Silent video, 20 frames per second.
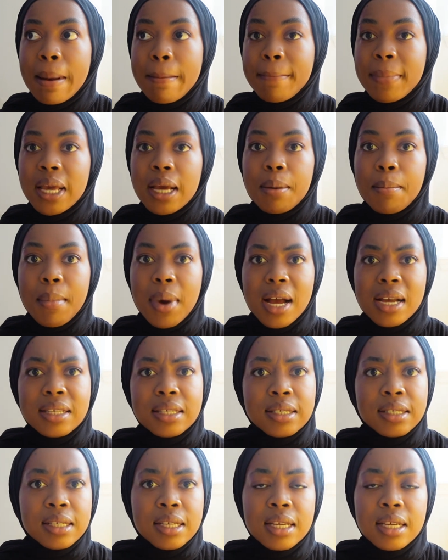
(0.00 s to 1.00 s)
make my
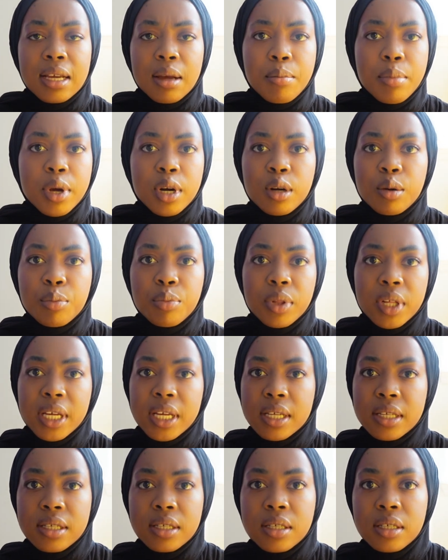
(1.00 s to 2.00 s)
city a better
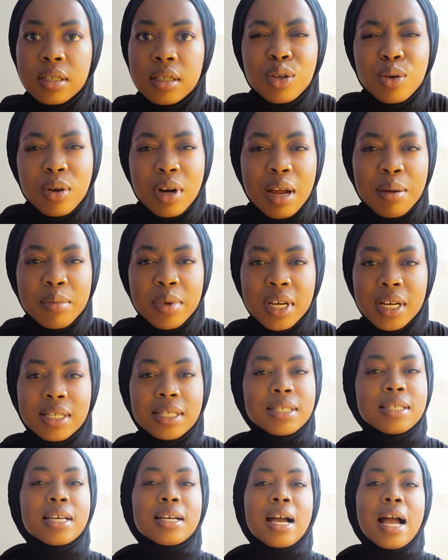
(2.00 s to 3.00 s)
place. You know what I mean? Because
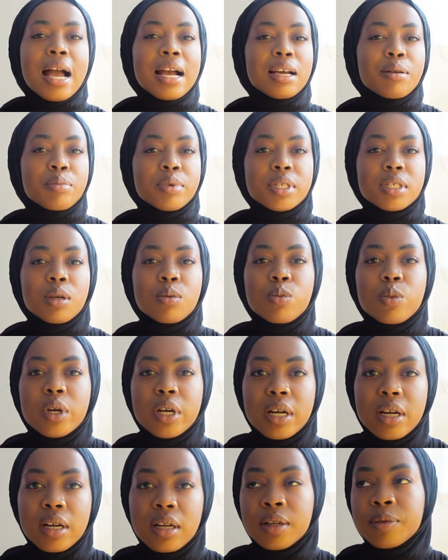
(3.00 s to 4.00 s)
it's like, I could be
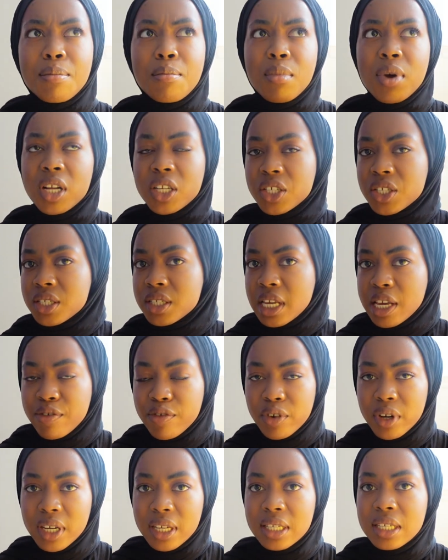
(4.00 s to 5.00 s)
somewhere in much
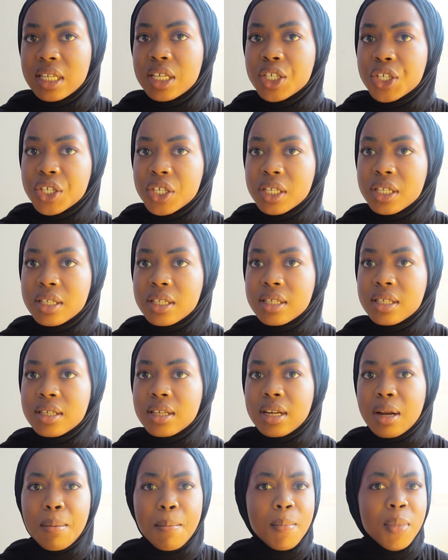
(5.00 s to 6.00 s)
safer conditions,
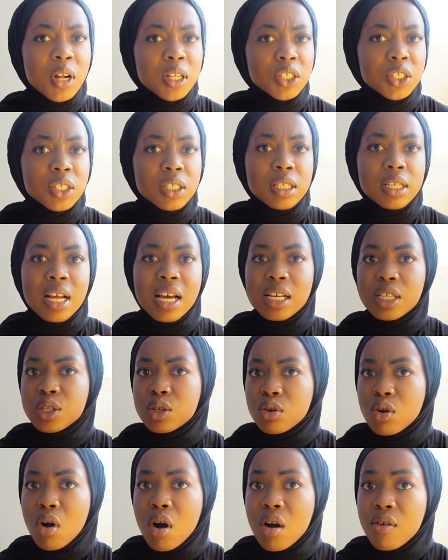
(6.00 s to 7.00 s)
in a much
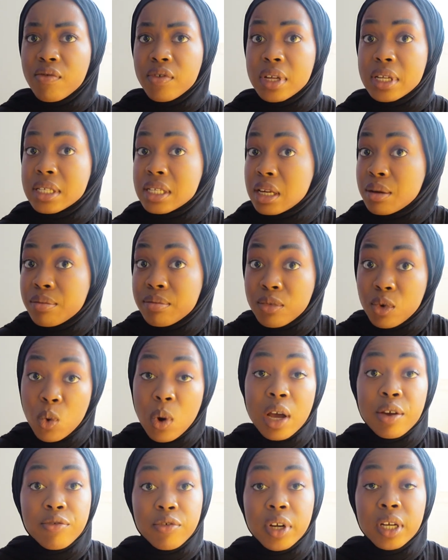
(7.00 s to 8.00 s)
nicer office, and
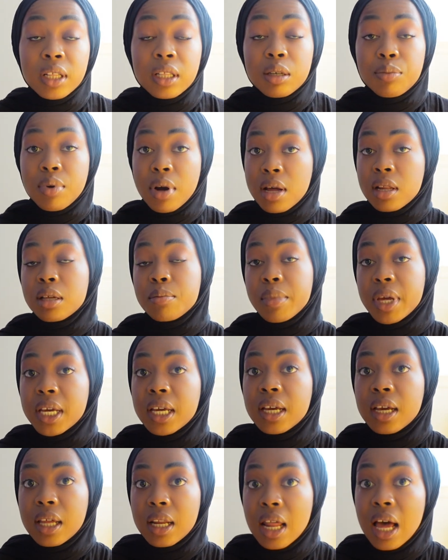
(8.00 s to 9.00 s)
quite frankly, probably
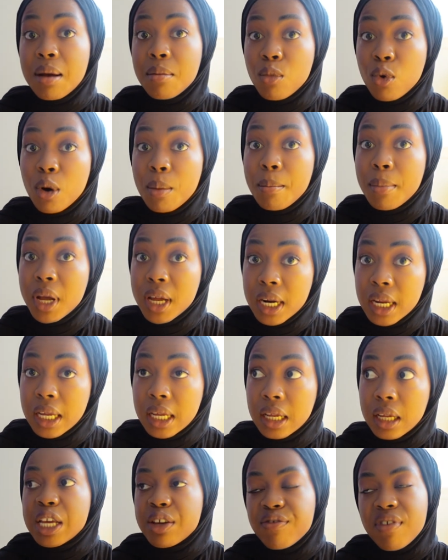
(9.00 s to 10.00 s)
making a lot more
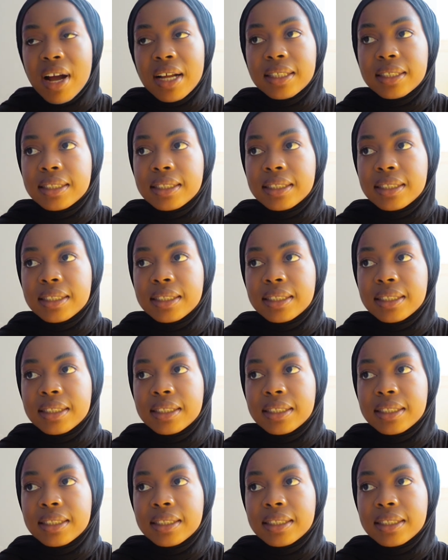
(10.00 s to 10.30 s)
money if I